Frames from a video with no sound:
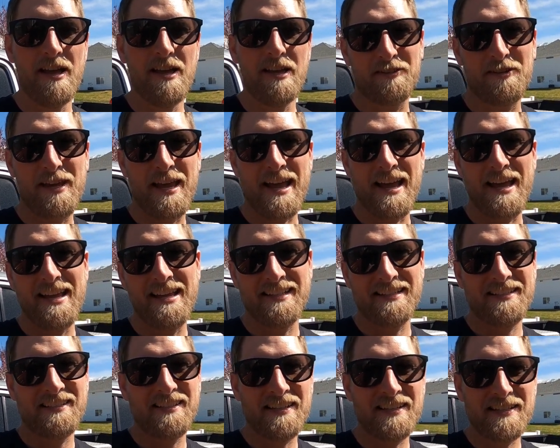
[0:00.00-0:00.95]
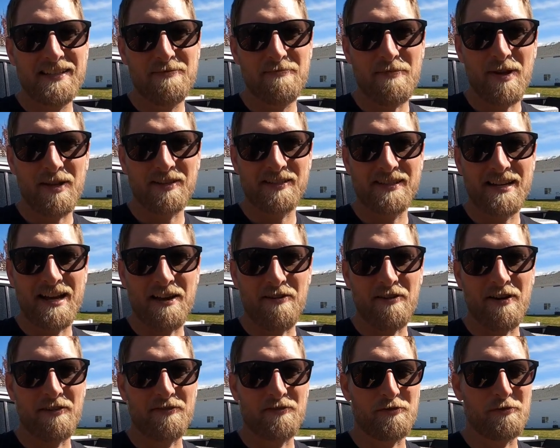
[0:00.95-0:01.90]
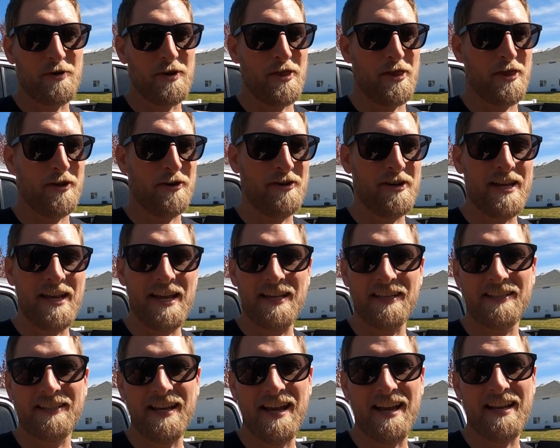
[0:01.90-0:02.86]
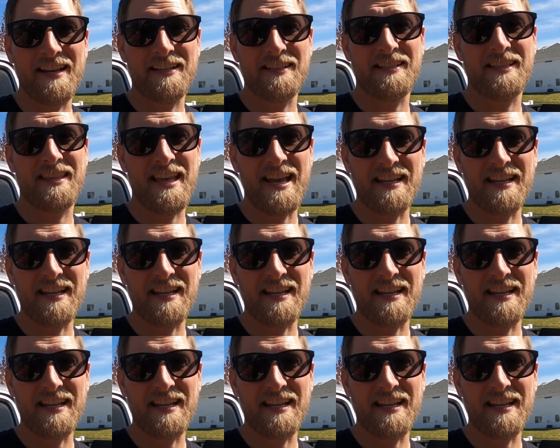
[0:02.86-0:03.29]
So yeah, it hits 60 miles an hour after what, 38 seconds?